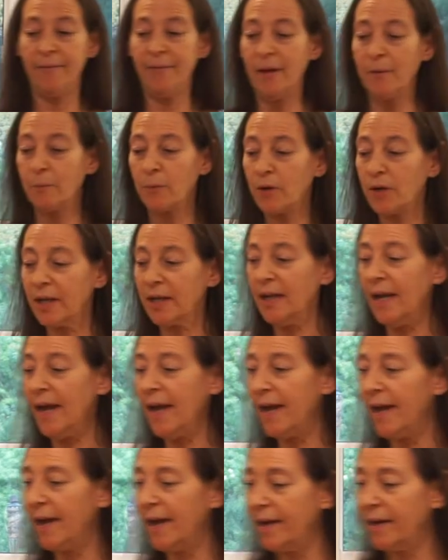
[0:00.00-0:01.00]
then we're going
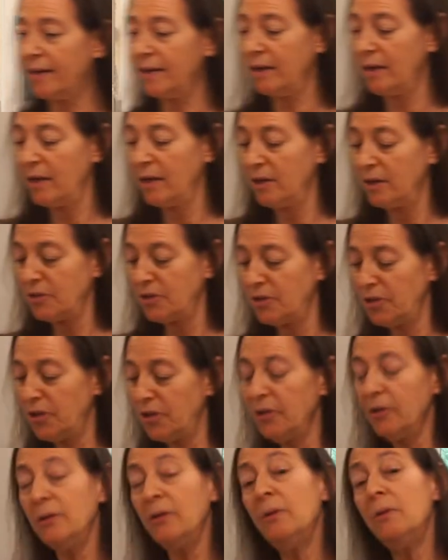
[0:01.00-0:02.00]
to add
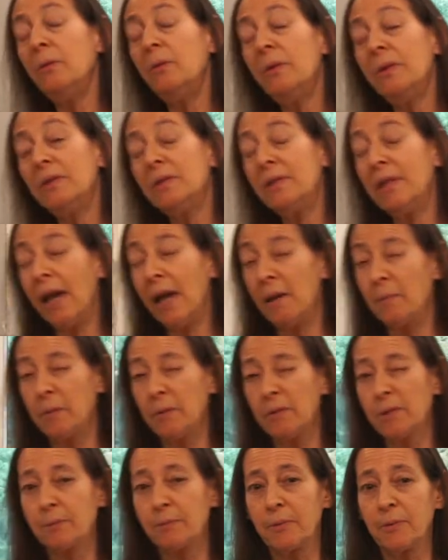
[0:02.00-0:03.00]
2
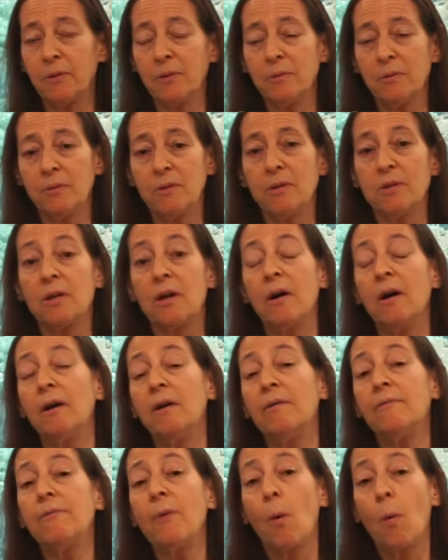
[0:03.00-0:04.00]
tablespoons
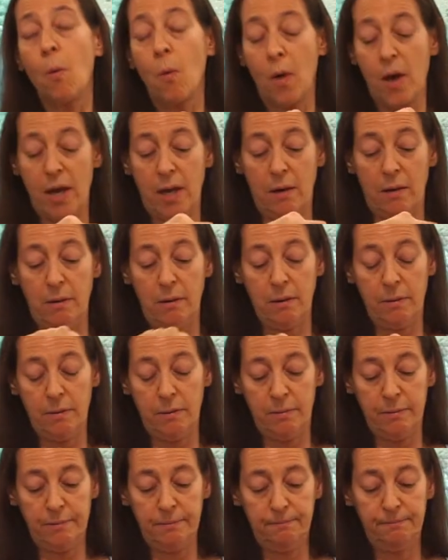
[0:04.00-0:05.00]
of oil.
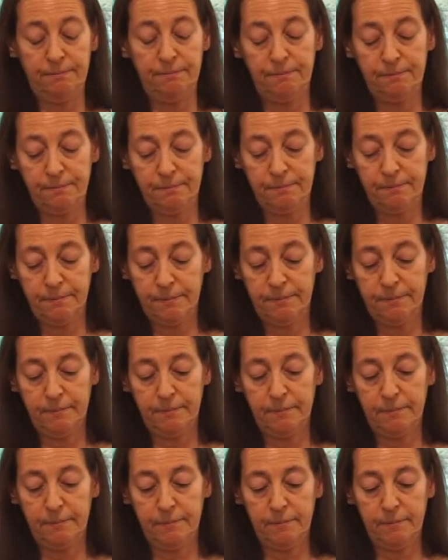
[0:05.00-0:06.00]
And